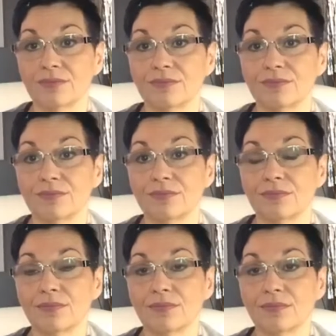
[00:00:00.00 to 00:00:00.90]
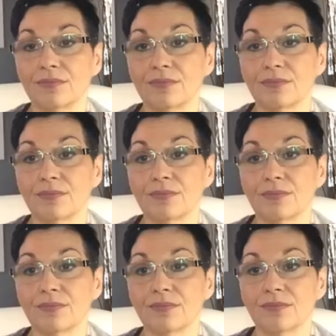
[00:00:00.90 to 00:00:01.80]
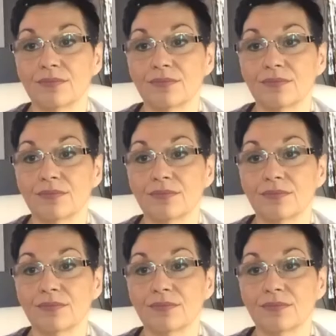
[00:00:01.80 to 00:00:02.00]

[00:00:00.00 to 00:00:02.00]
Nobody speaks.